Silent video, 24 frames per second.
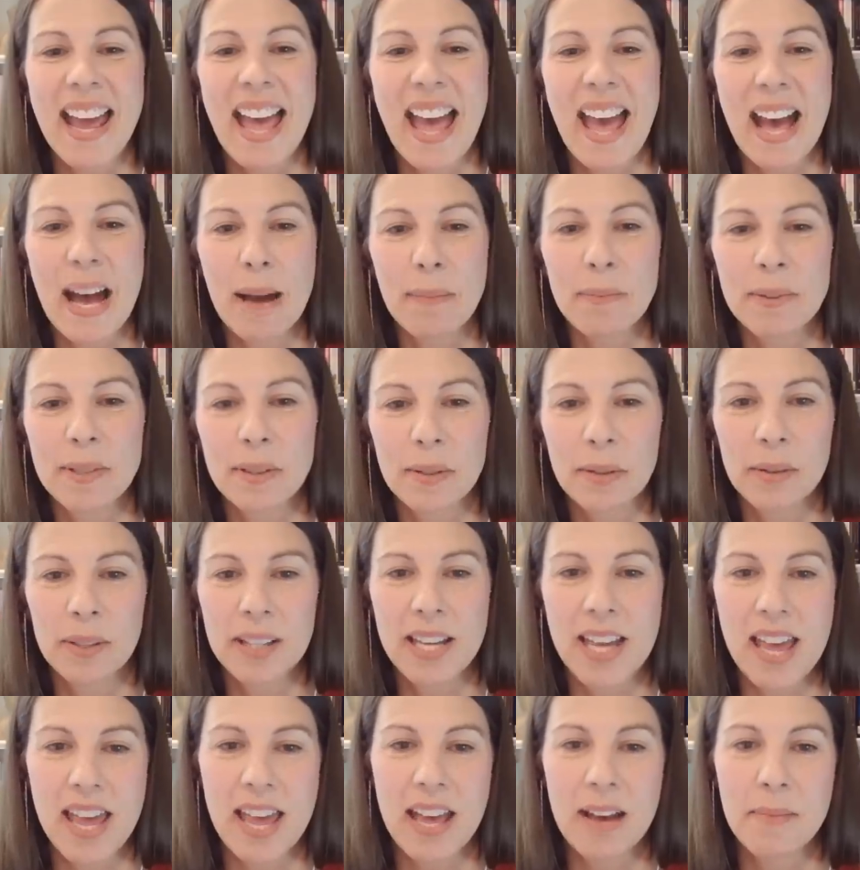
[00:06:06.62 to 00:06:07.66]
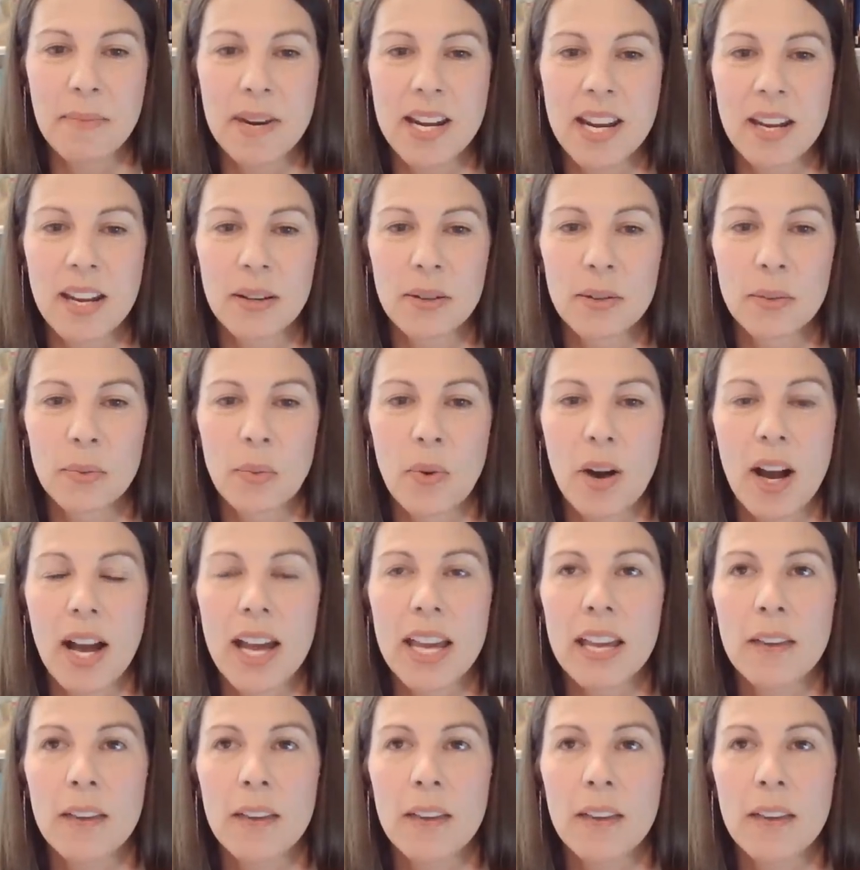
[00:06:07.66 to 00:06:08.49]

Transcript: I absolutely am. And here's why.